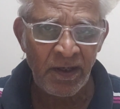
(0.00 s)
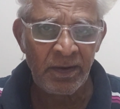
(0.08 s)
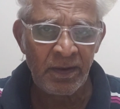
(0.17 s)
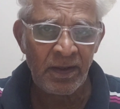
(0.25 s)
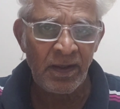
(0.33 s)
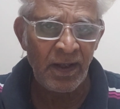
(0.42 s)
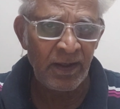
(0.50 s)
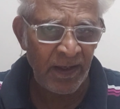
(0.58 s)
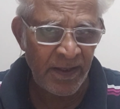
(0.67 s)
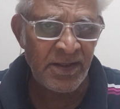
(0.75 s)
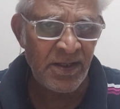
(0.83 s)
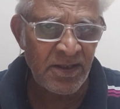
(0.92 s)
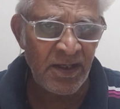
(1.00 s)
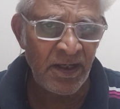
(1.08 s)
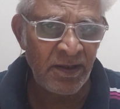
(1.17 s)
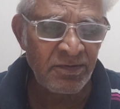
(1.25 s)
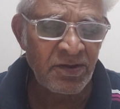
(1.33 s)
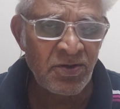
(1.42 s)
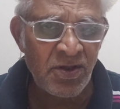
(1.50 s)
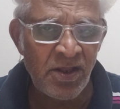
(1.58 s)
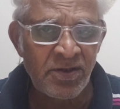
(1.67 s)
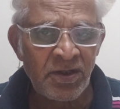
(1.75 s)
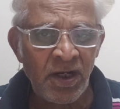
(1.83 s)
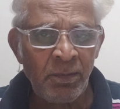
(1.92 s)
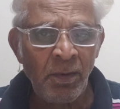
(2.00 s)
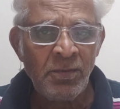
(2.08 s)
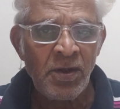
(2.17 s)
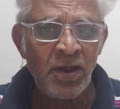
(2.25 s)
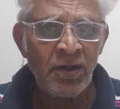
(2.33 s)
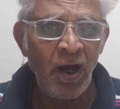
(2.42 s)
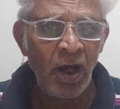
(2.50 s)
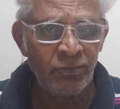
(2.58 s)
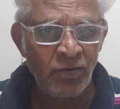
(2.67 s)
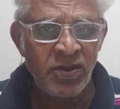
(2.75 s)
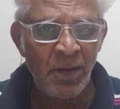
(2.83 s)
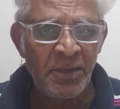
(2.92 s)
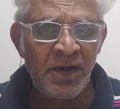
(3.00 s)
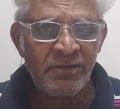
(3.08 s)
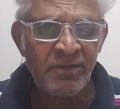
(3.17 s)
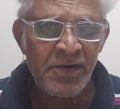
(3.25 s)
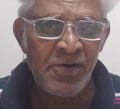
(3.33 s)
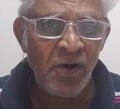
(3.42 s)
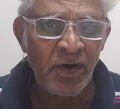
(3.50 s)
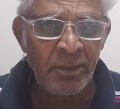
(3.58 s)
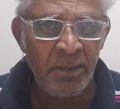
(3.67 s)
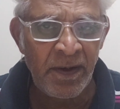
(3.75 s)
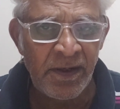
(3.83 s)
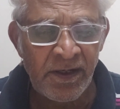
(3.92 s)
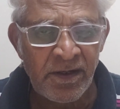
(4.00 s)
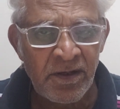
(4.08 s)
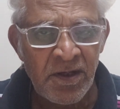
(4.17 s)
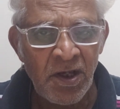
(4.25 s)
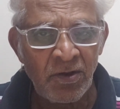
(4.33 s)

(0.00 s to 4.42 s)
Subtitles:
A line is there in Vishnu sahasranamam, on which separate video I made it.